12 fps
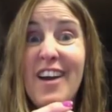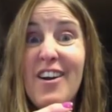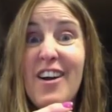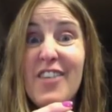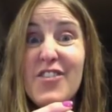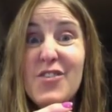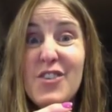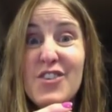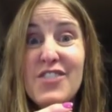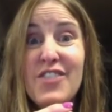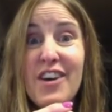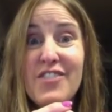concentration
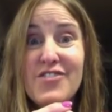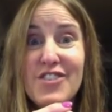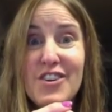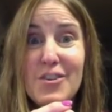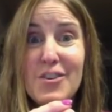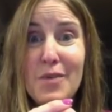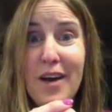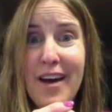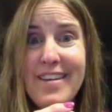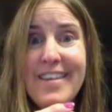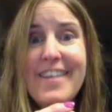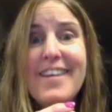of oxygen in your
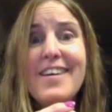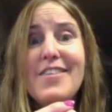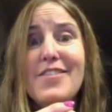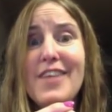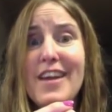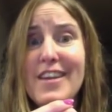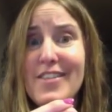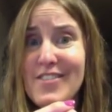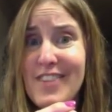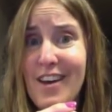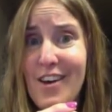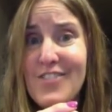blood than in the
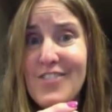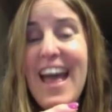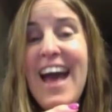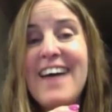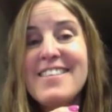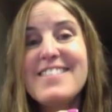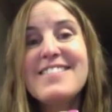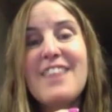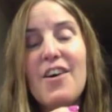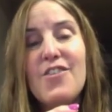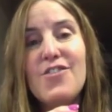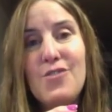cells as the
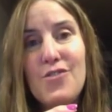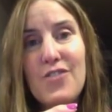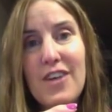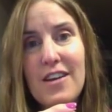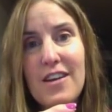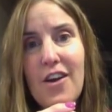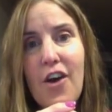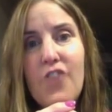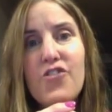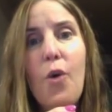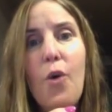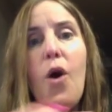cells use it.
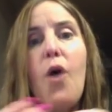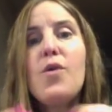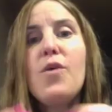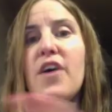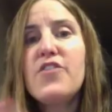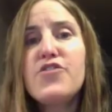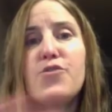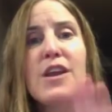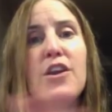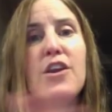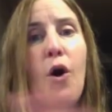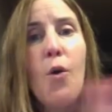So with us
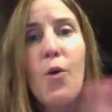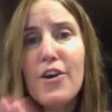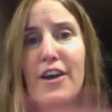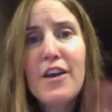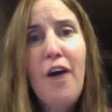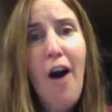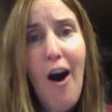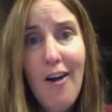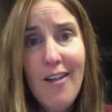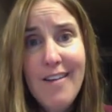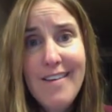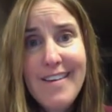doing no work at
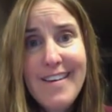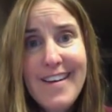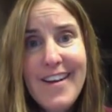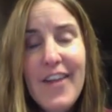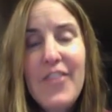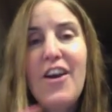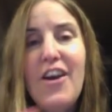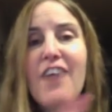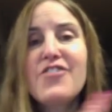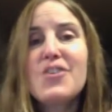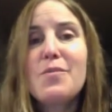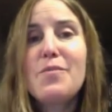all, the
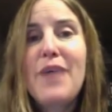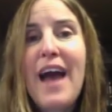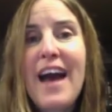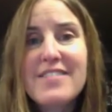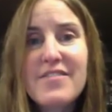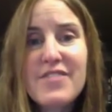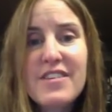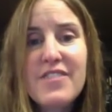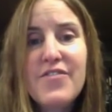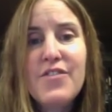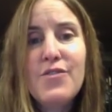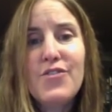oxygen passively
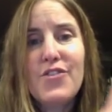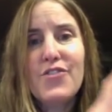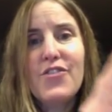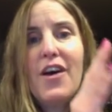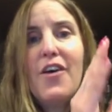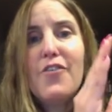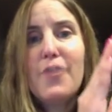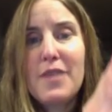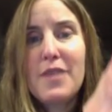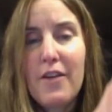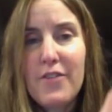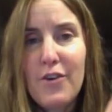diffuses from the
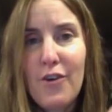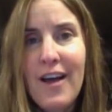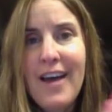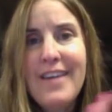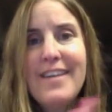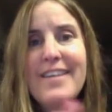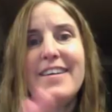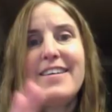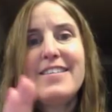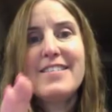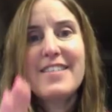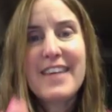alveoli
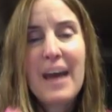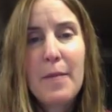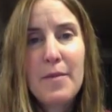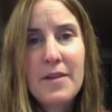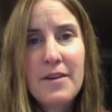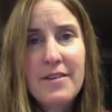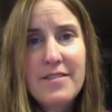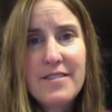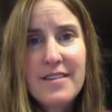to the capillaries